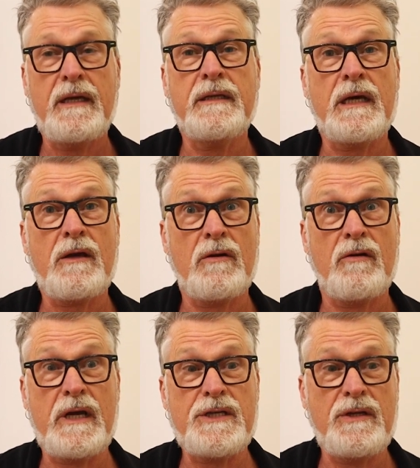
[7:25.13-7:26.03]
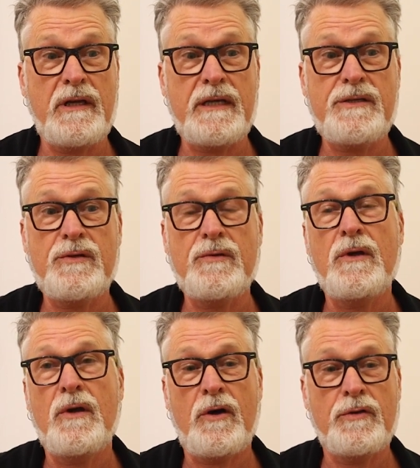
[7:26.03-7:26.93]
and I congratulate you
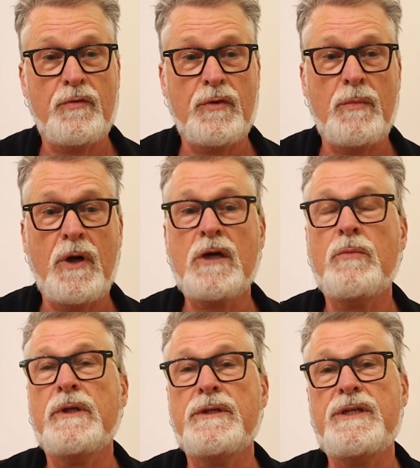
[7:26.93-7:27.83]
on your remarkable